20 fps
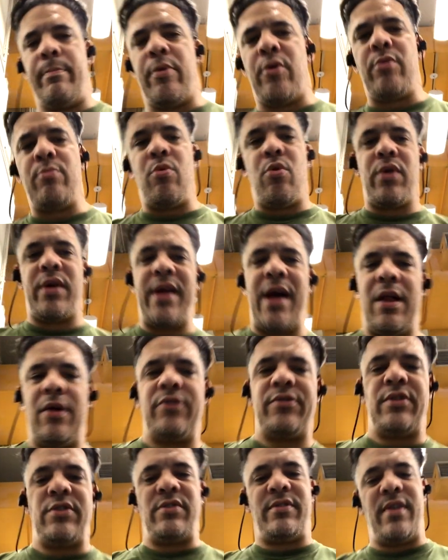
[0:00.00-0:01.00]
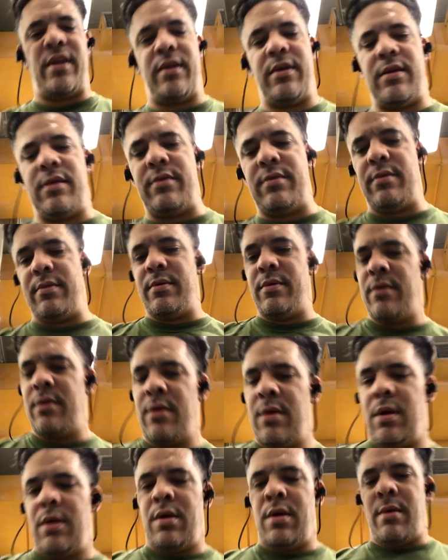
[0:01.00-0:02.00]
Burn more calories than you take in.
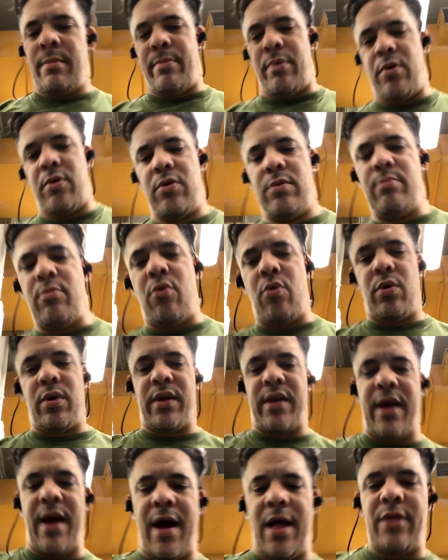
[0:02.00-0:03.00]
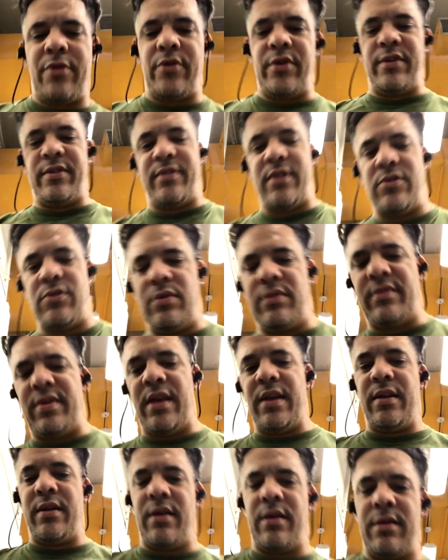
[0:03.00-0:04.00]
Burn more calories than you
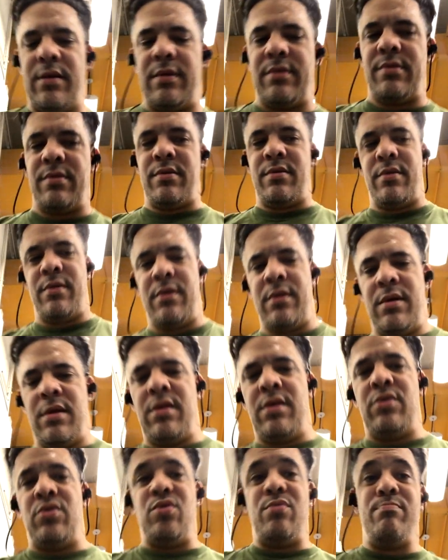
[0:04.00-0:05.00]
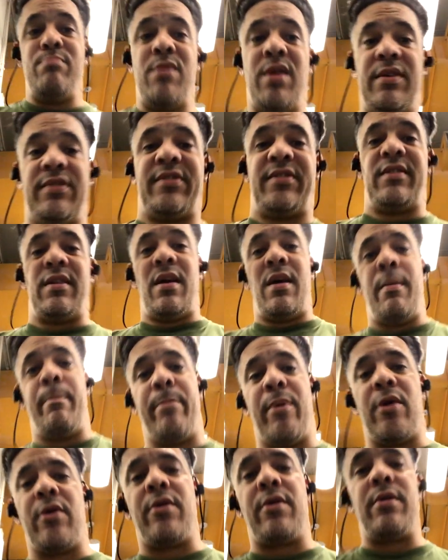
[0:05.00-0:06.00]
take in. You must
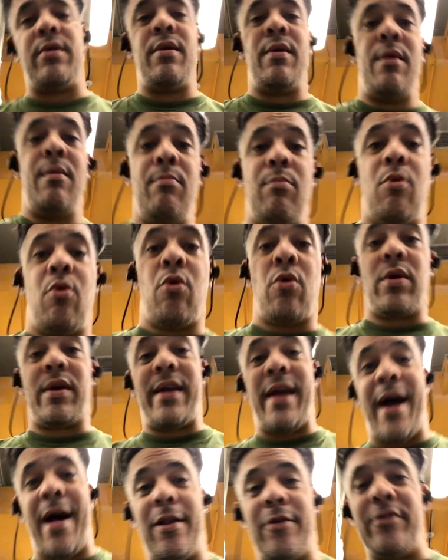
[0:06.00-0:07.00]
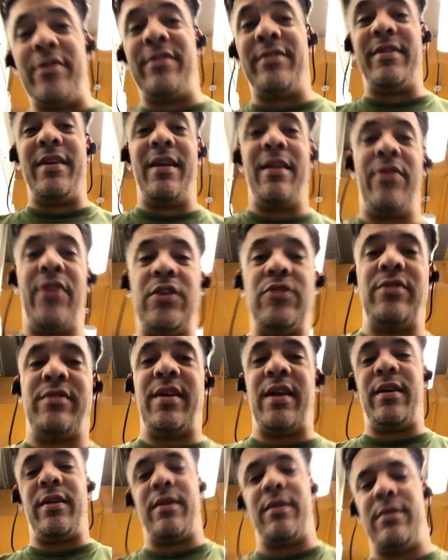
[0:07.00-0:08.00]
burn more calories than you
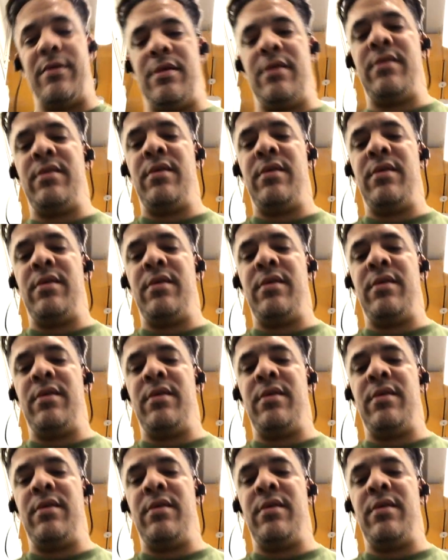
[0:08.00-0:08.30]
take in.